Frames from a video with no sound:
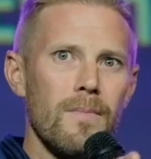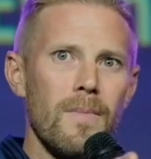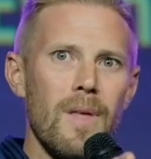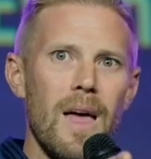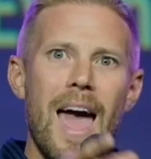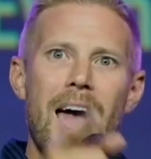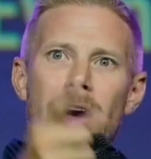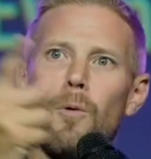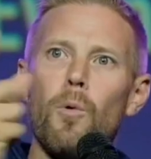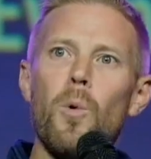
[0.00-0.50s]

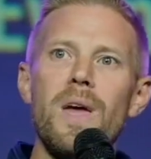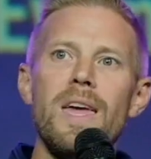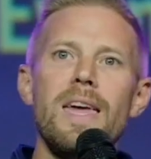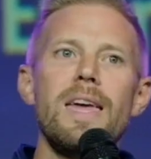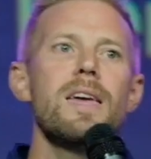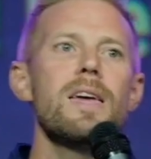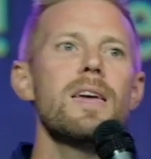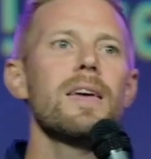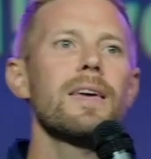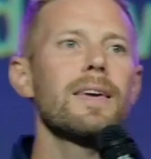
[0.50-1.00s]
And
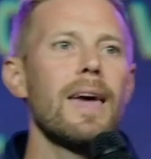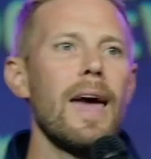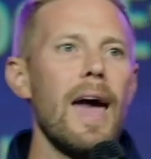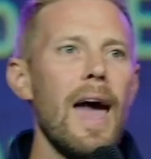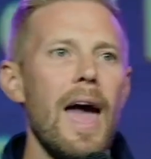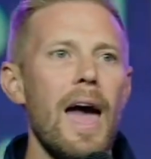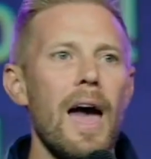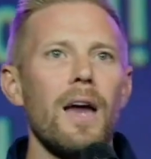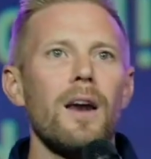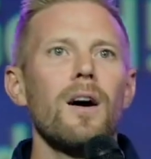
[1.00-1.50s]
we
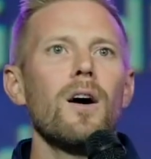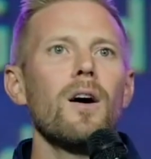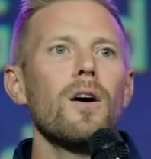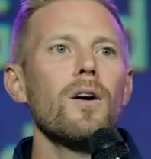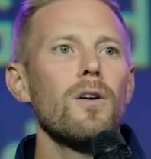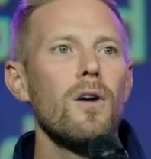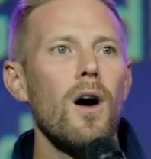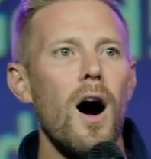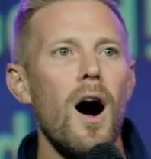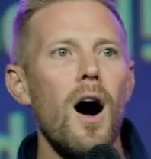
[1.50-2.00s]
can't
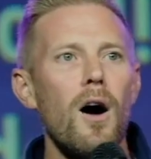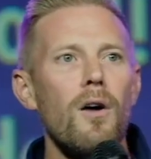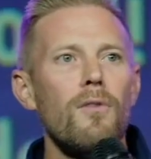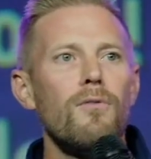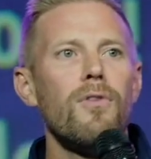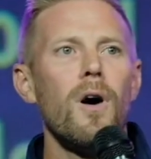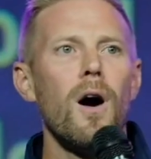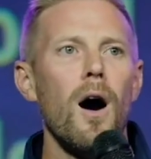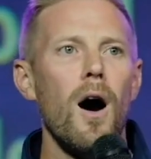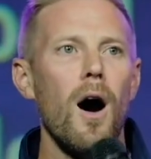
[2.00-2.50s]

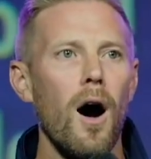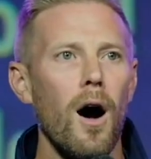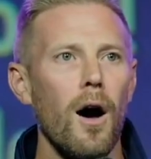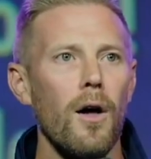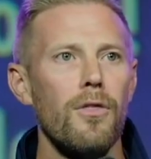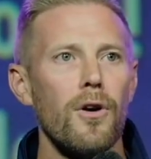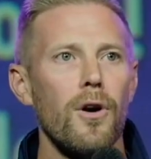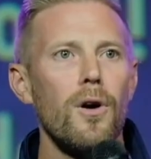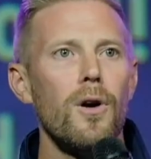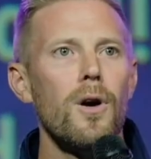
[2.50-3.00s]
love
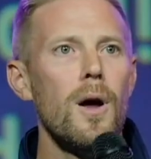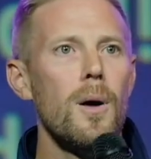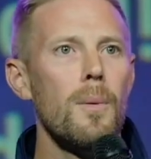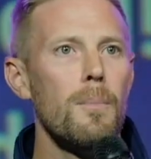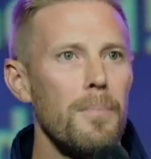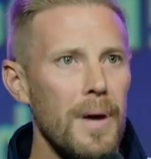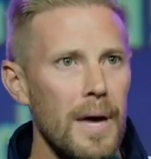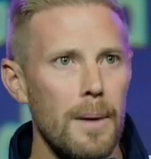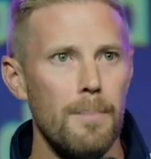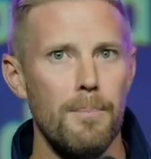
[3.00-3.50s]
other
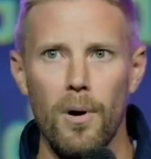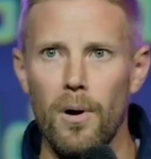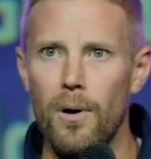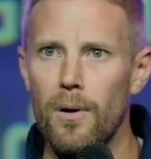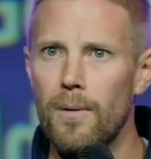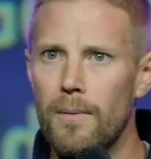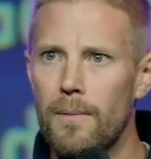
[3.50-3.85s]
people.